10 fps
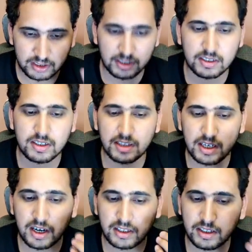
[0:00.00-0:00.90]
transaction
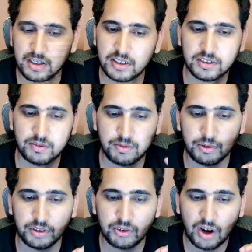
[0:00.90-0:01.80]
3, and then transaction
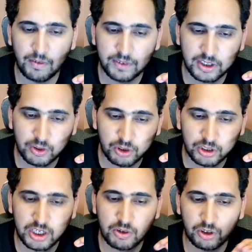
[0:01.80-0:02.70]
4. So after
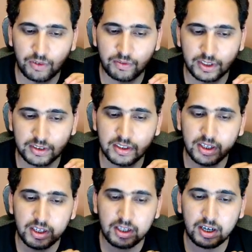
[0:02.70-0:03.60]
doing all of this,
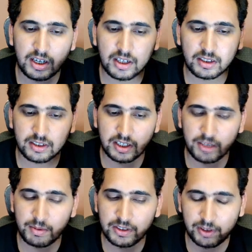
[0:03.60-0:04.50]
right, our
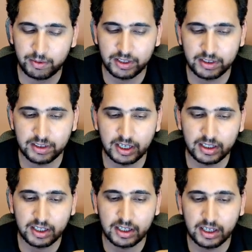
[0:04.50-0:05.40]
database will be in
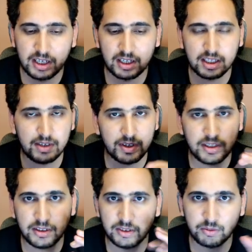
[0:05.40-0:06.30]
state that, hey, our key
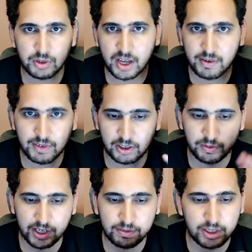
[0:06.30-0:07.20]
1 would have a
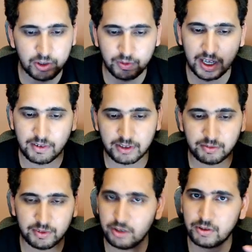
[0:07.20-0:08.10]
value 5, key 2 will have a
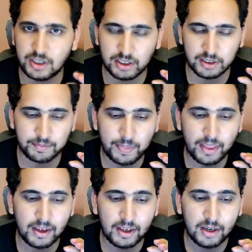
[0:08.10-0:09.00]
value 20.
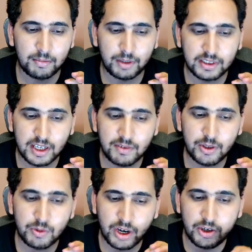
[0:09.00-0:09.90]
But then
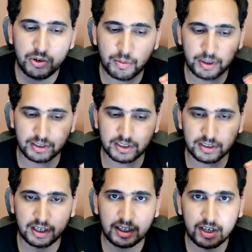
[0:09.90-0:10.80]
we do undo
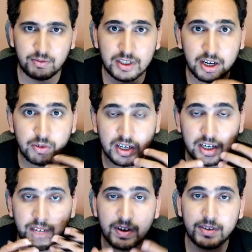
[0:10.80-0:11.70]
operations, right? And we try to
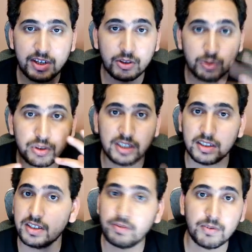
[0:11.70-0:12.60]
identify which are those
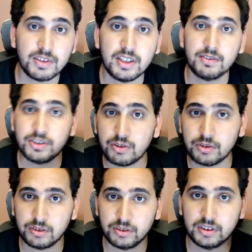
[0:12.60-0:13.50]
transactions for which there was
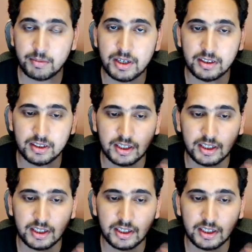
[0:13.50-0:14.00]
no commit,